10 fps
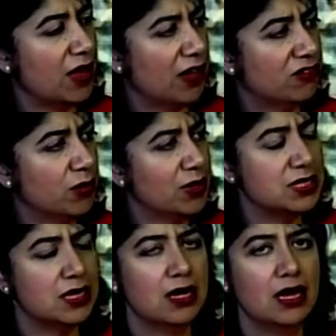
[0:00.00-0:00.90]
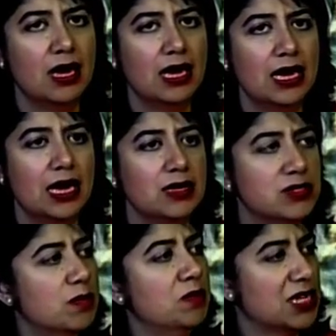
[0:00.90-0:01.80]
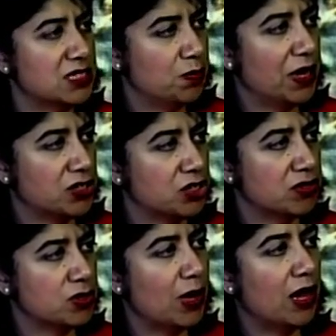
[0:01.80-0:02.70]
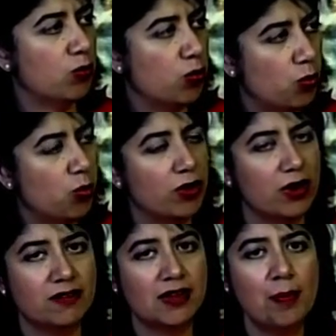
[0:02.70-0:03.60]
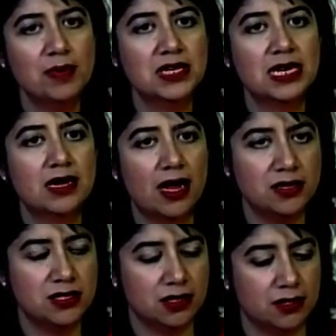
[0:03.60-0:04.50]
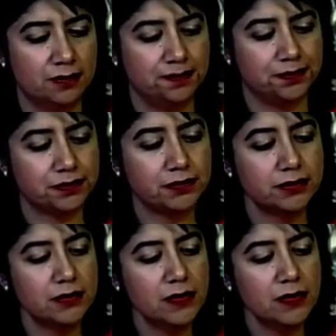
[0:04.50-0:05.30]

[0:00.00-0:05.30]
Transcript: that. So it's, it, it's a mixed picture as well. What has happened in London, mm.